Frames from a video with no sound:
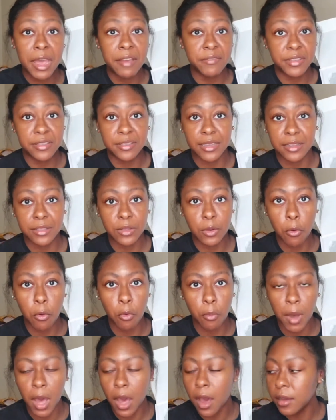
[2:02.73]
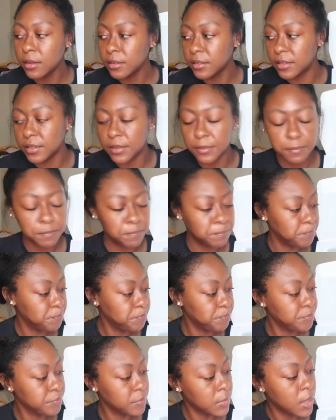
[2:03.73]
have to take the whole box
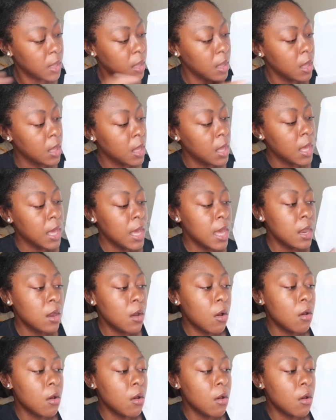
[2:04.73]
it